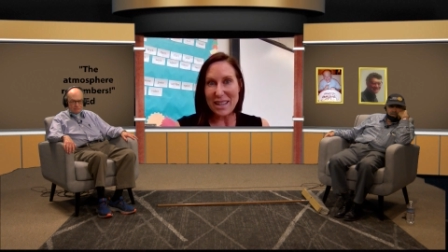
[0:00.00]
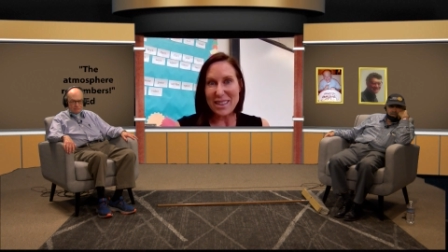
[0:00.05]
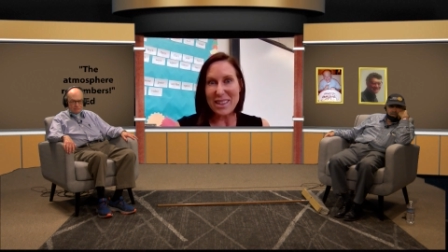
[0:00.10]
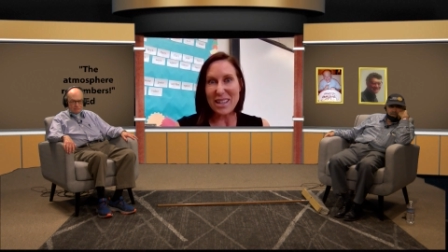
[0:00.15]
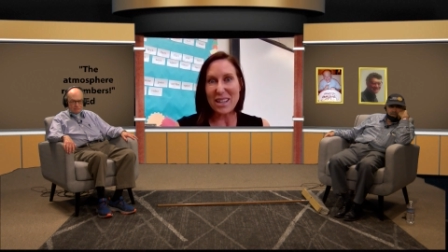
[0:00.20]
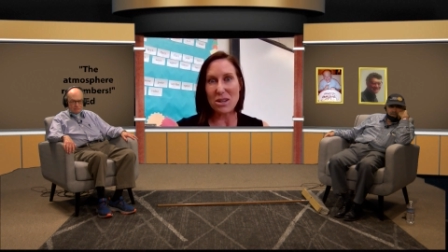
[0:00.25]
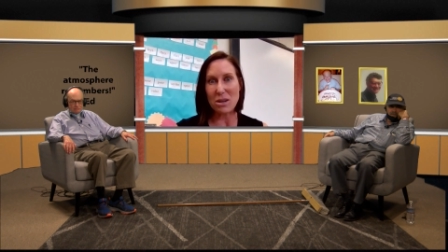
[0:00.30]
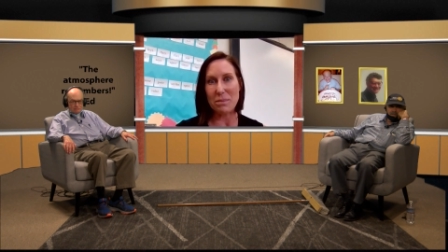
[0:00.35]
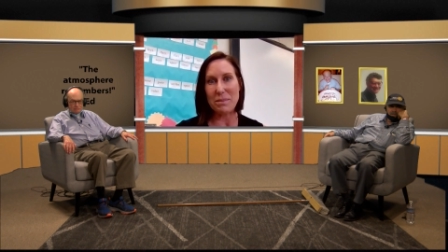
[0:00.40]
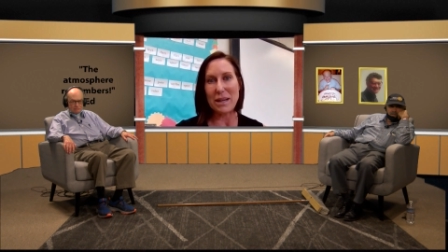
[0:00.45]
I
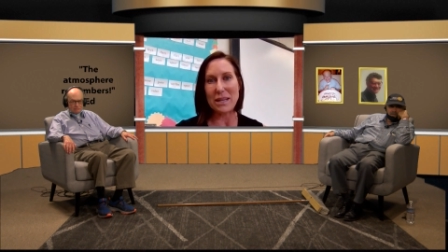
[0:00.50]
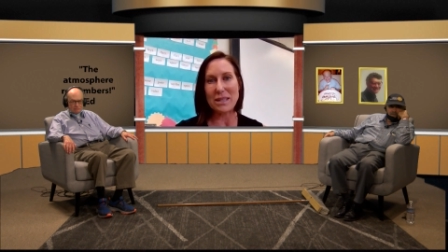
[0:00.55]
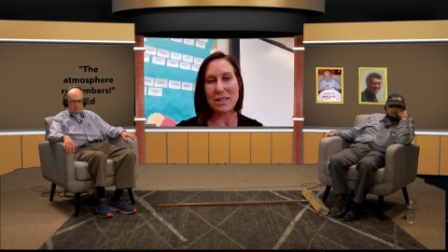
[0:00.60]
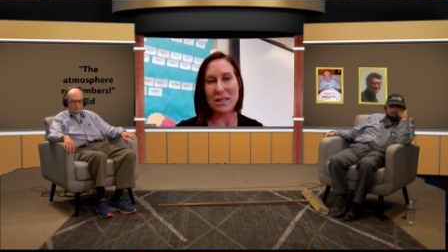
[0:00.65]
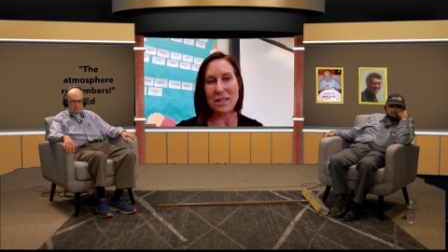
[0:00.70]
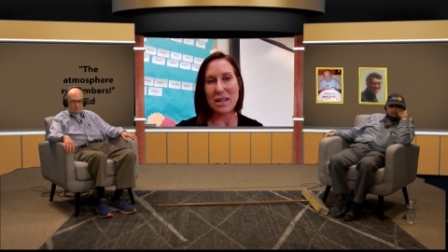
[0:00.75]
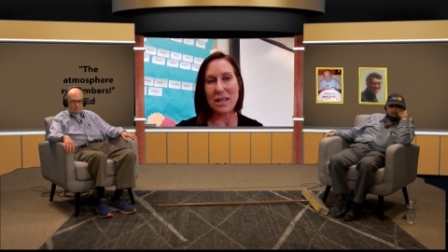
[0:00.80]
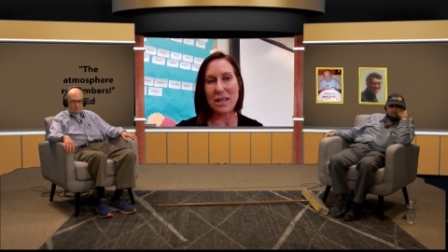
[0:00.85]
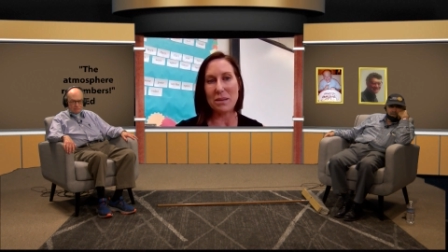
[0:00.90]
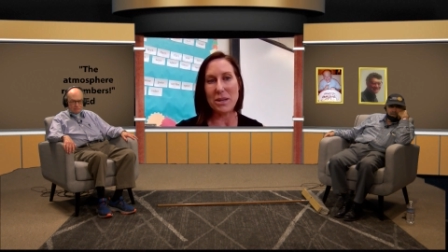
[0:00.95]
think, go back
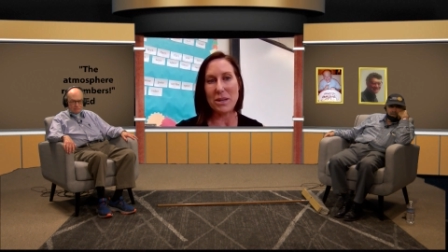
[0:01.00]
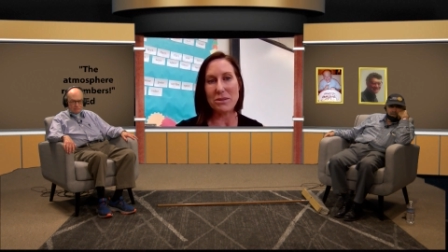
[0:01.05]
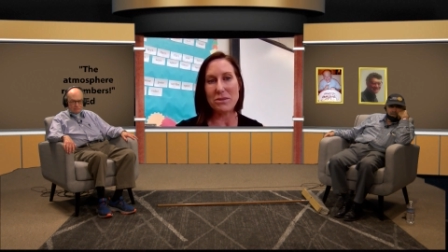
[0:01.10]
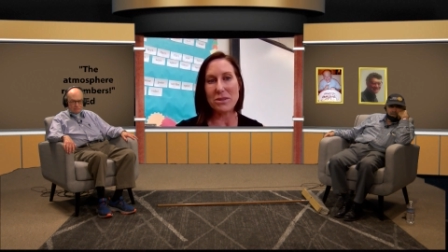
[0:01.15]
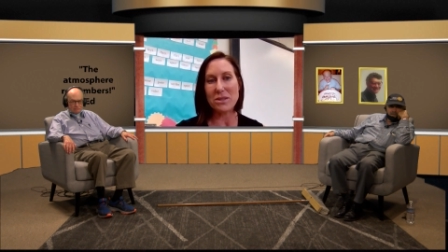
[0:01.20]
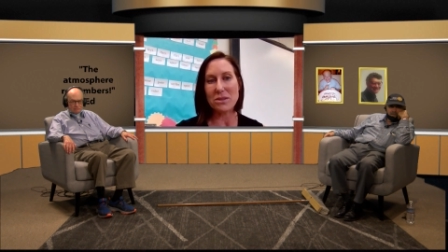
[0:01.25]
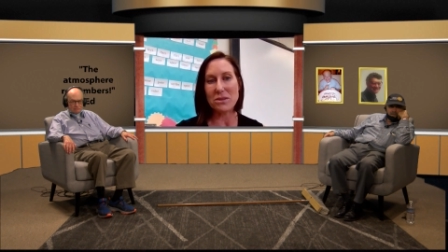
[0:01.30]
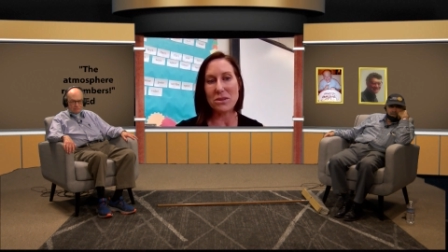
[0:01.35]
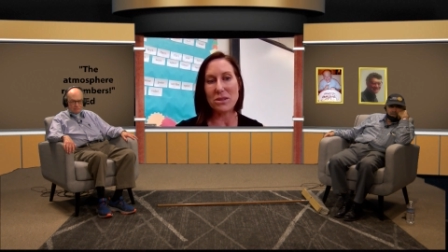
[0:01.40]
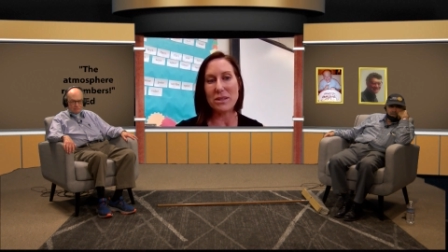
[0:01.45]
to the
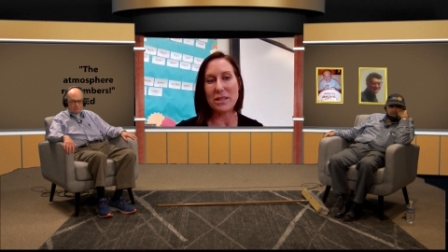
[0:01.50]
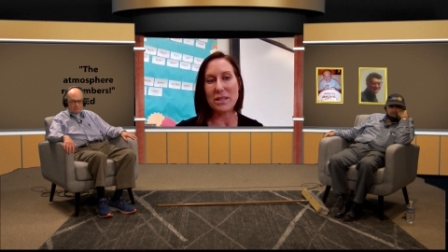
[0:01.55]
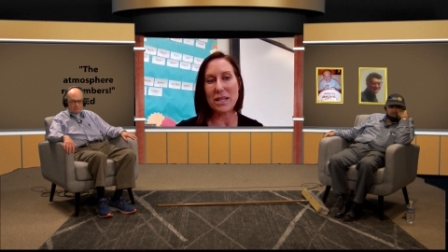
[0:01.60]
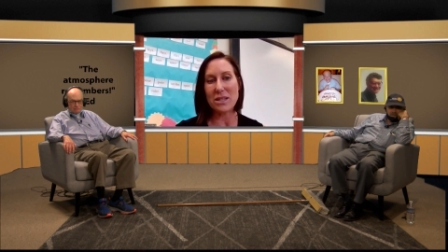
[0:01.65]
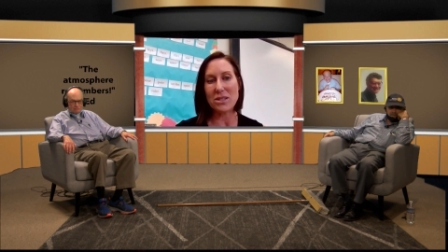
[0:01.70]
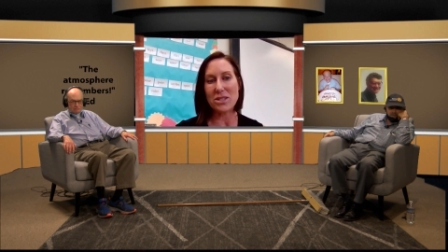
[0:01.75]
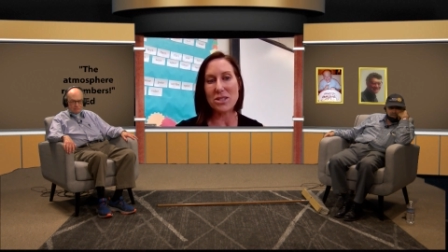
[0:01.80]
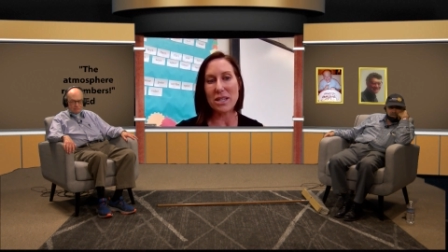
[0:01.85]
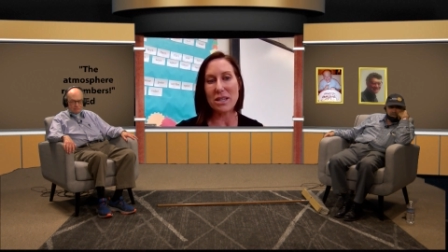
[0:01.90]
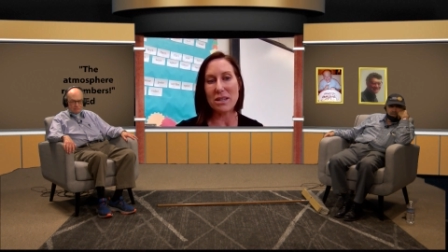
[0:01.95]
elementary school
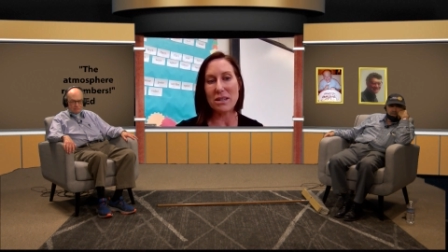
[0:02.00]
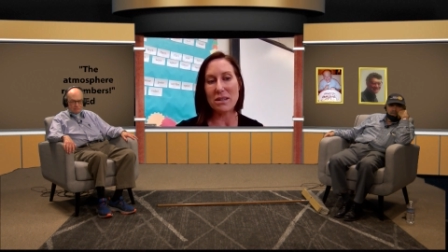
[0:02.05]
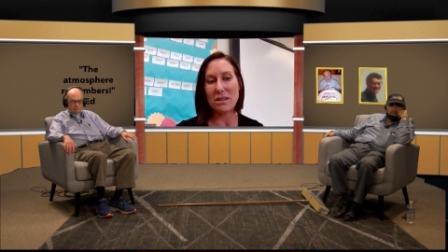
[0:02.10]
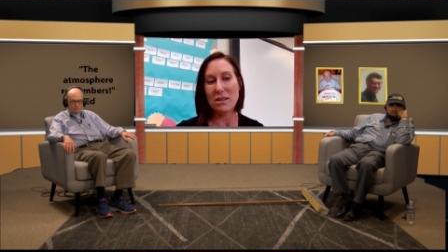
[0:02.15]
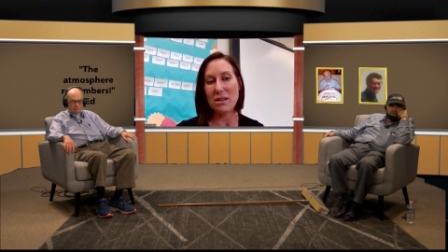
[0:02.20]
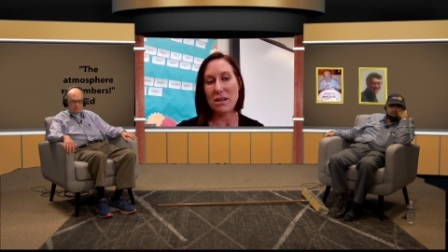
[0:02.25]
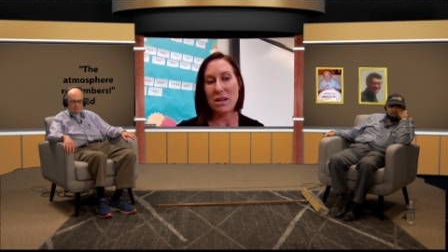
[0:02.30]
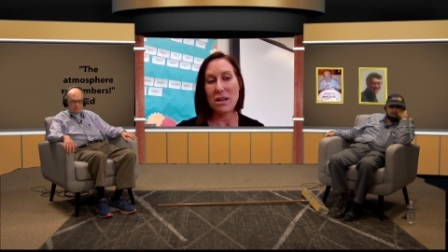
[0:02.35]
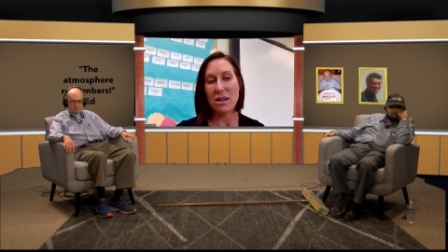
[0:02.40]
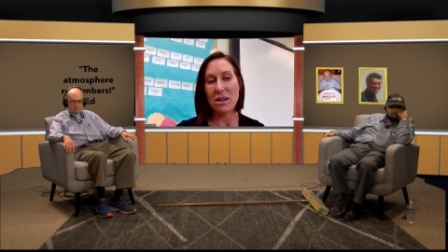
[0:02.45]
next year.